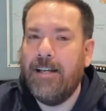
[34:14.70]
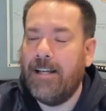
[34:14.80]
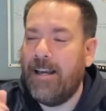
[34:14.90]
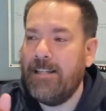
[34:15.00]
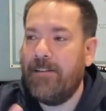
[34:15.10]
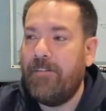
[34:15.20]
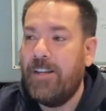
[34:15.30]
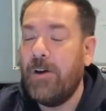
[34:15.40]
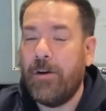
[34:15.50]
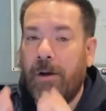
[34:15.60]
In case if you
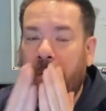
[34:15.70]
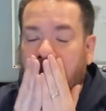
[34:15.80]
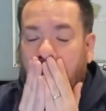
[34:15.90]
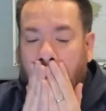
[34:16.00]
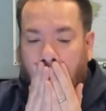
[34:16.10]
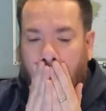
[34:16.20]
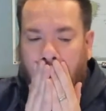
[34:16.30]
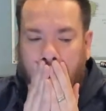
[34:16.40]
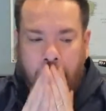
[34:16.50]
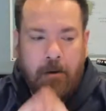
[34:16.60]
don't know,
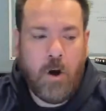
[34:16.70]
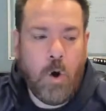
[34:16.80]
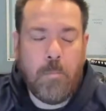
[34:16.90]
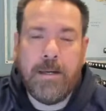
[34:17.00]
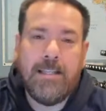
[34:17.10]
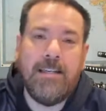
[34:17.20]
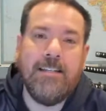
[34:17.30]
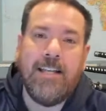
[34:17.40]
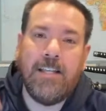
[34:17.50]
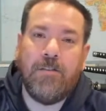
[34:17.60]

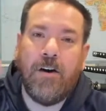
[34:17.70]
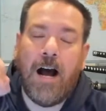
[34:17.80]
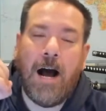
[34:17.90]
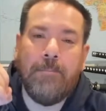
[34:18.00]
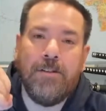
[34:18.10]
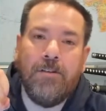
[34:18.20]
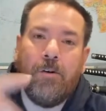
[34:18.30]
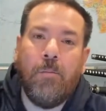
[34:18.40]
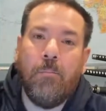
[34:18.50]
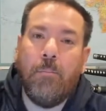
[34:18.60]
OPT stands for
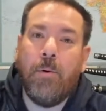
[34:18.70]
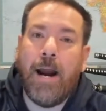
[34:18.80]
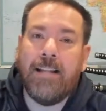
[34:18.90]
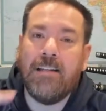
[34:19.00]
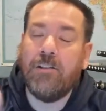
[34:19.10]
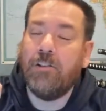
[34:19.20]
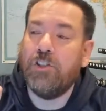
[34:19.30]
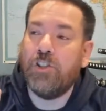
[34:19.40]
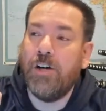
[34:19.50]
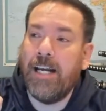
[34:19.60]
Optional
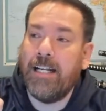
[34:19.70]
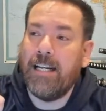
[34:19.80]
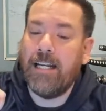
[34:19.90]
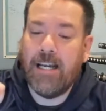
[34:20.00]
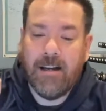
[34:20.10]
Practical Training.